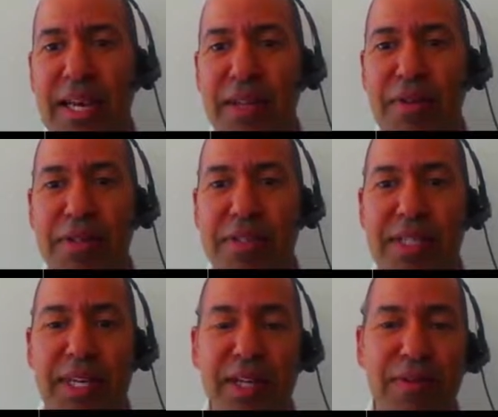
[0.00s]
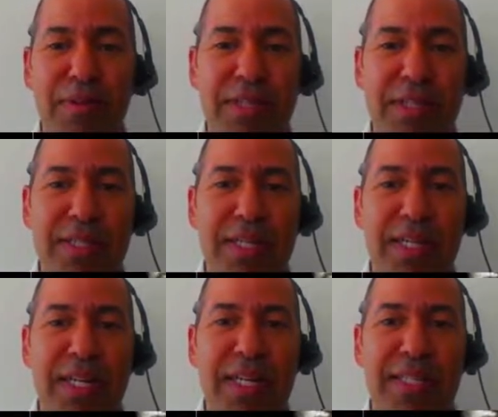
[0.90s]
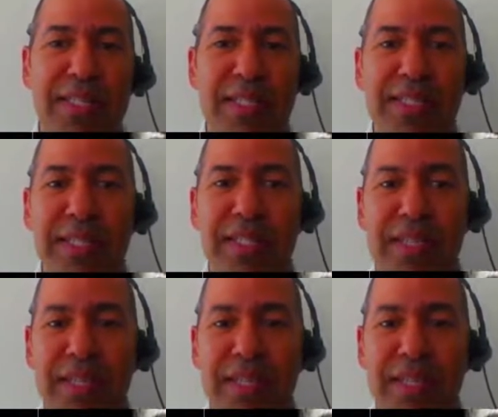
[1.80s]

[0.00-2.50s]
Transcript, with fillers: and you can see I can really see a lot of detail it,